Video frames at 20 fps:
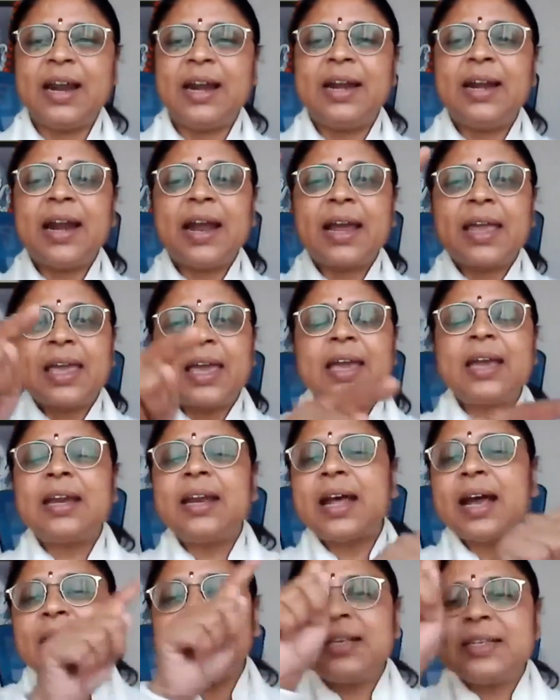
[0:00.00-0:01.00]

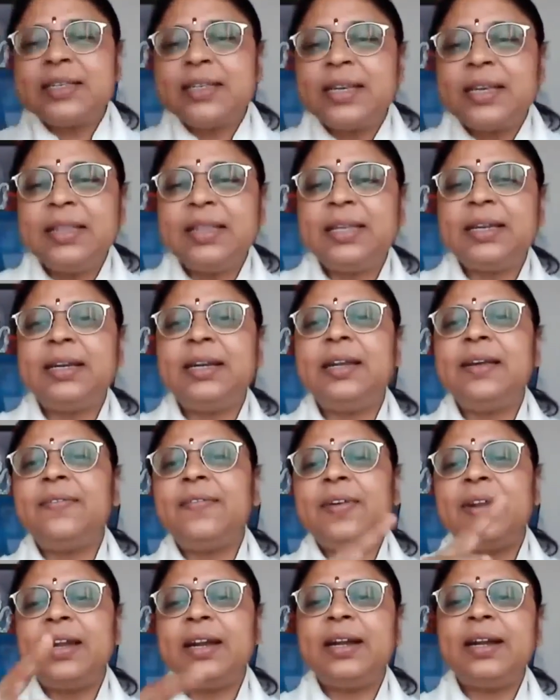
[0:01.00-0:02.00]
Recognizing the
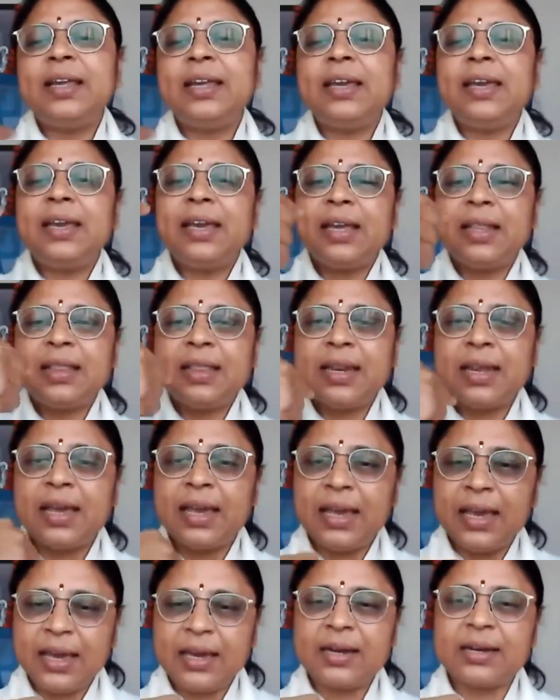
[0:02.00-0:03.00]
divinity in
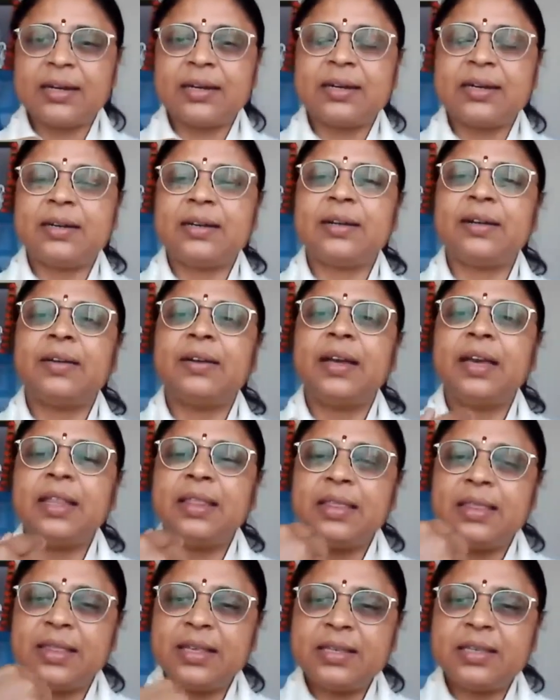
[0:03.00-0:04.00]
here,
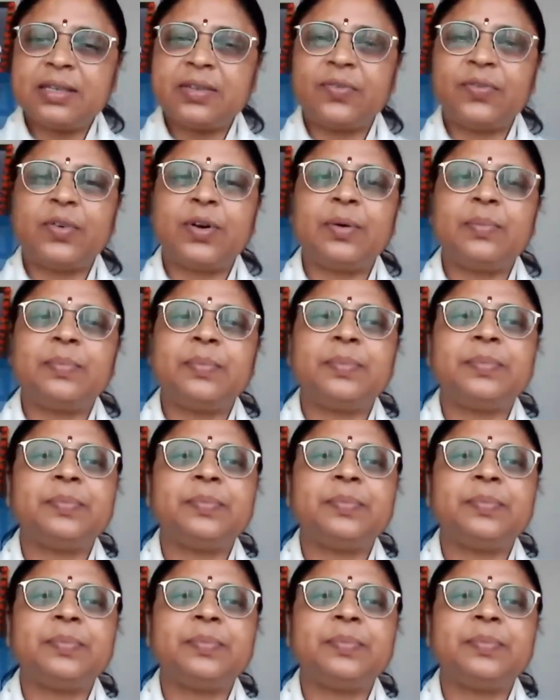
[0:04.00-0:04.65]
in this form.